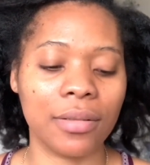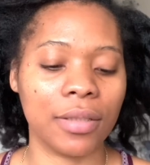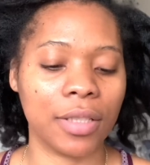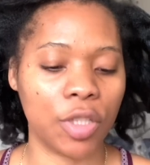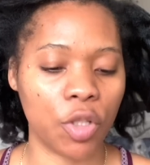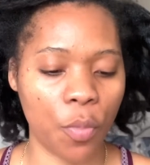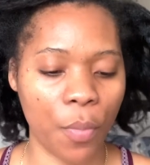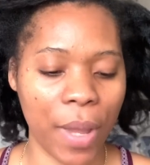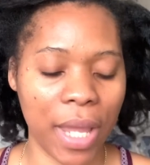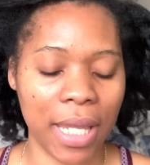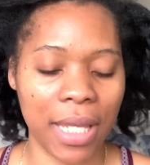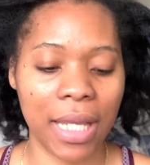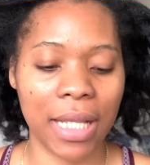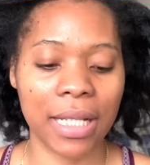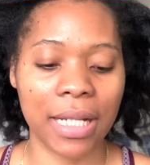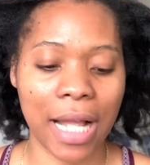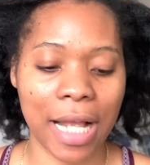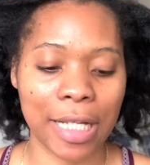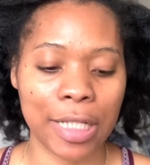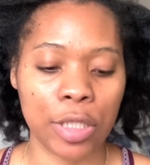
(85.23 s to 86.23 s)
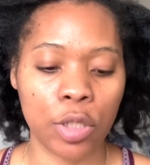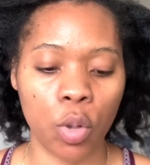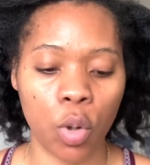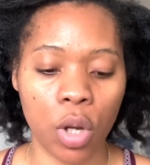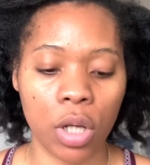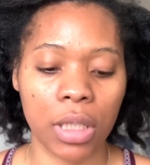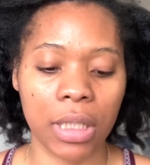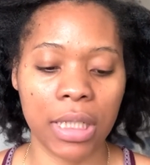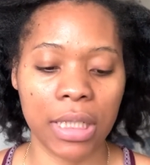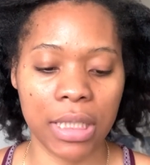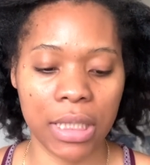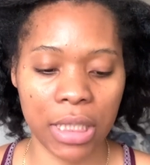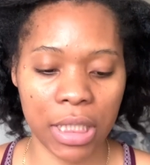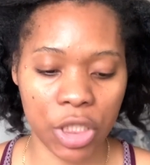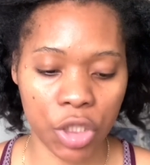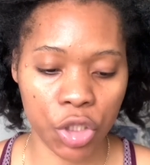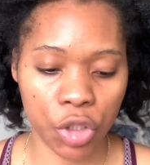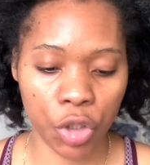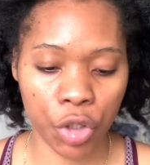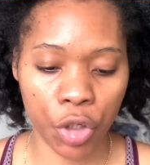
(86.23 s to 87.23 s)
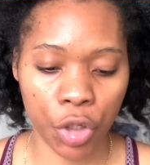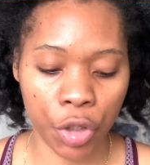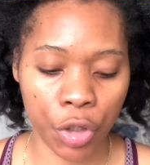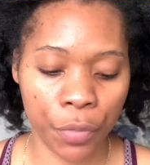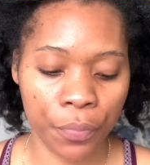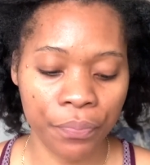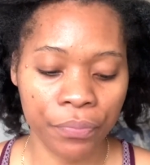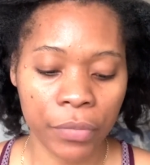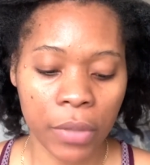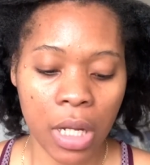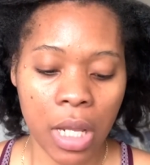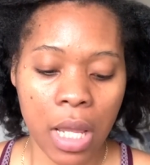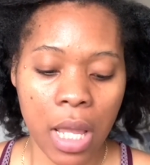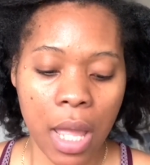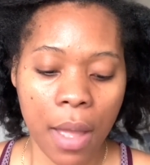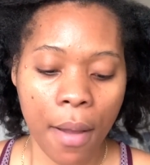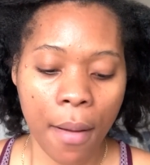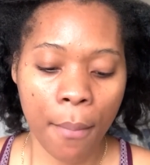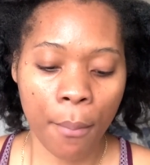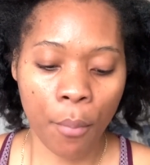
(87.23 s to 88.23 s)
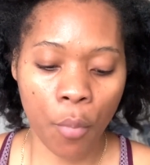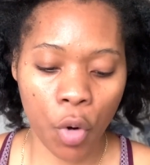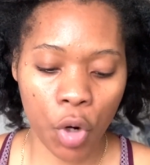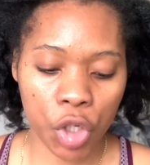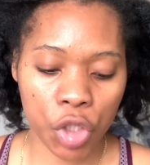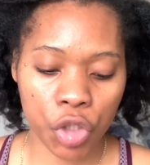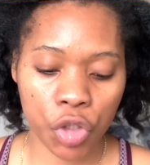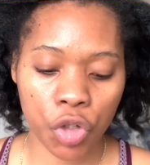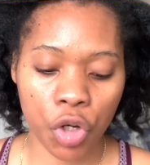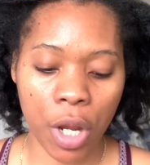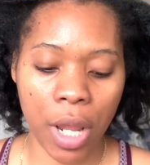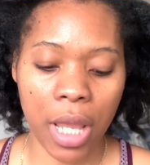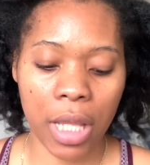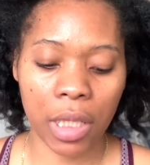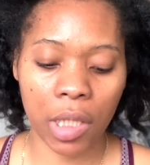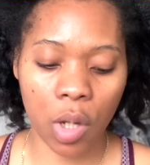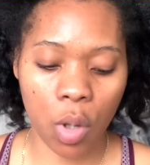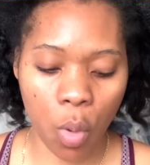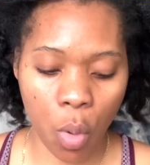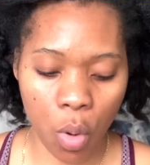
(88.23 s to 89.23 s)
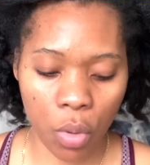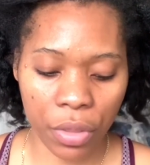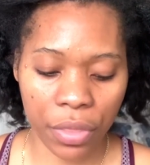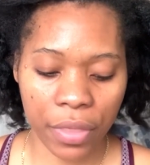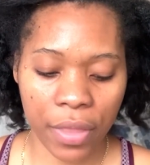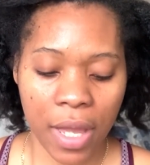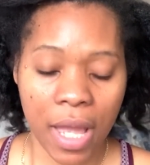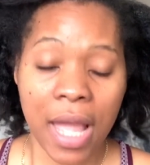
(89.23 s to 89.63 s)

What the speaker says: Jamaican castor oil conditioner, moisture and growth.